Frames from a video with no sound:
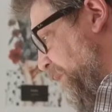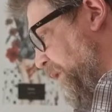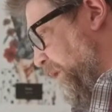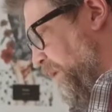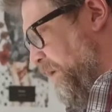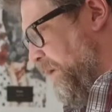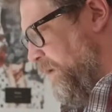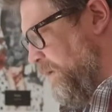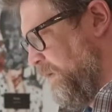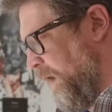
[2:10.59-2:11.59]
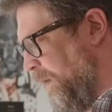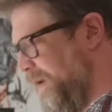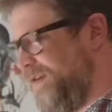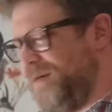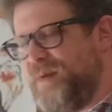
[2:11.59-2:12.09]
Paduke.
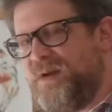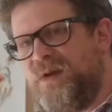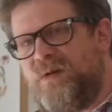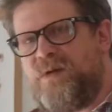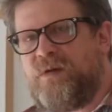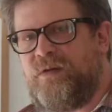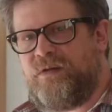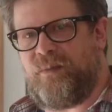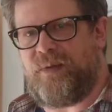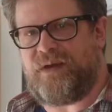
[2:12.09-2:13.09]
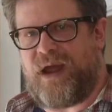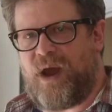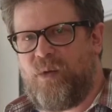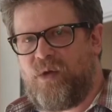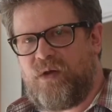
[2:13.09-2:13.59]
Is it Paduke or is it
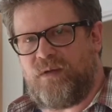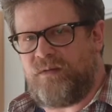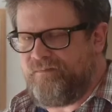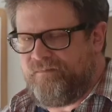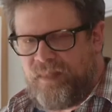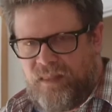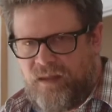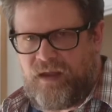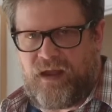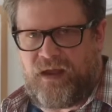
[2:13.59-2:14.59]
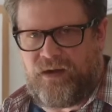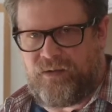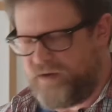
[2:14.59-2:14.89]
Padauk? I don't